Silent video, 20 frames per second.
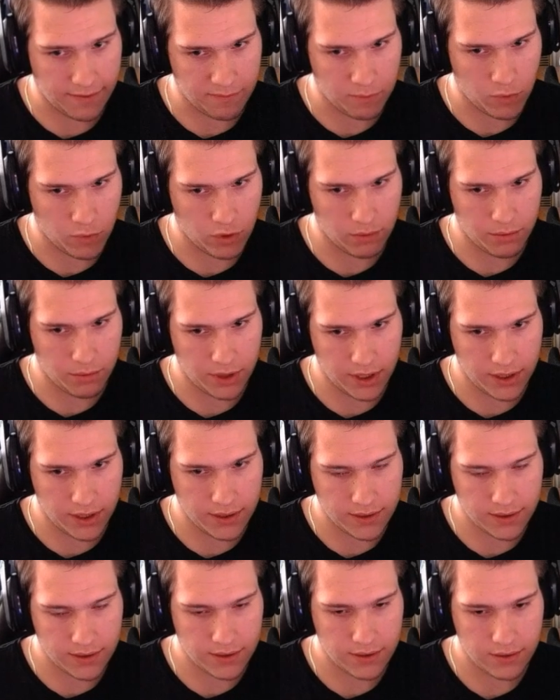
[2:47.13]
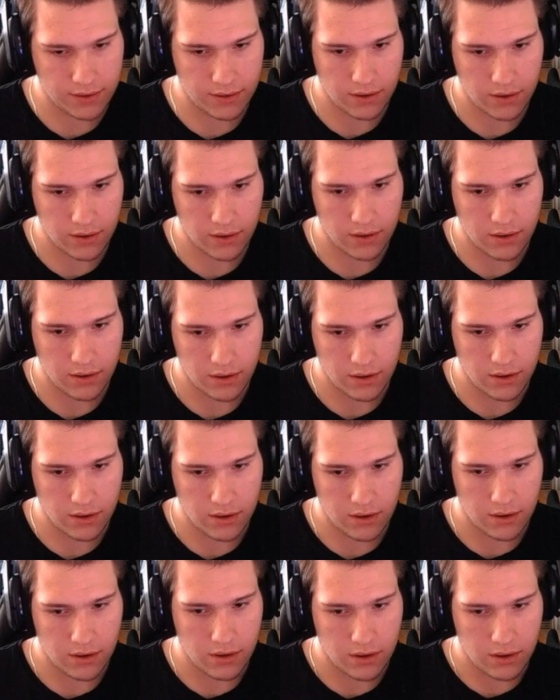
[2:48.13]
Morbius
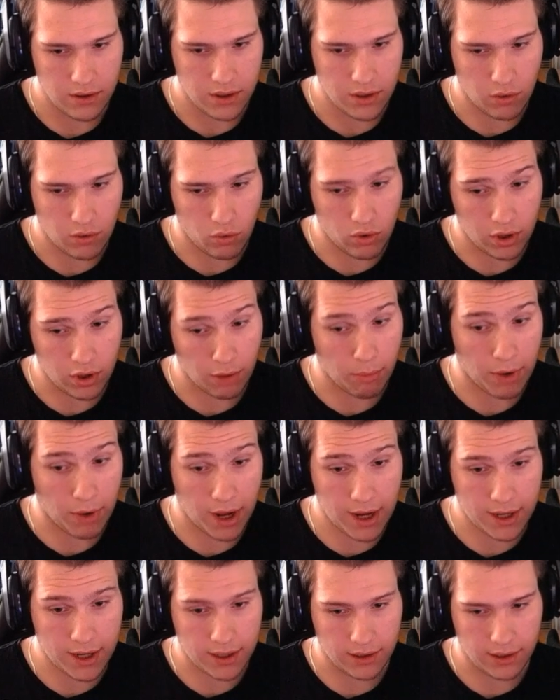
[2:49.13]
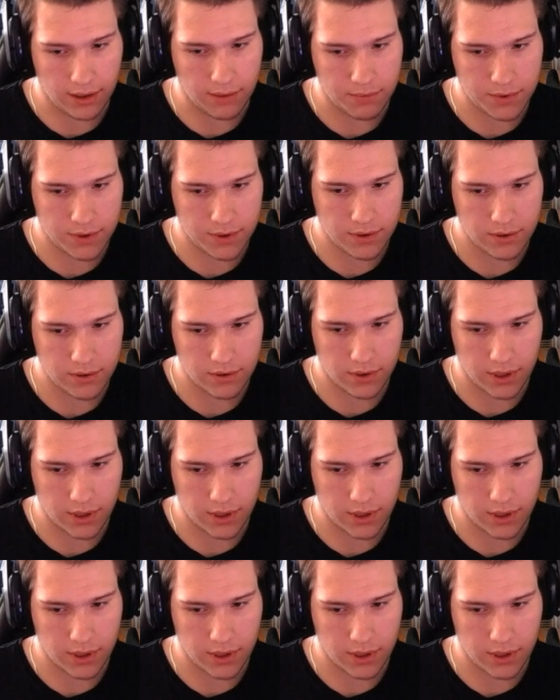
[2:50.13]
or Apocalypse.